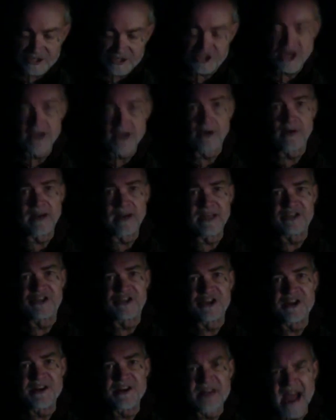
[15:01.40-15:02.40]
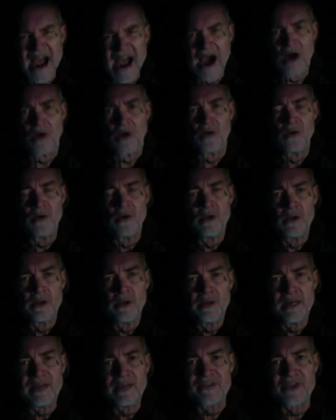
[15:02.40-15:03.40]
generation now,
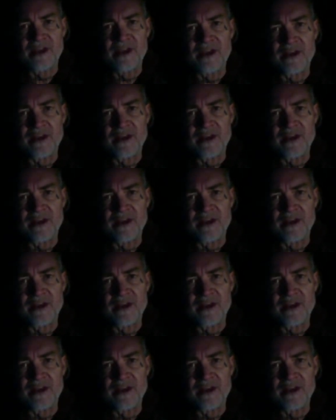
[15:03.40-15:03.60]
is going to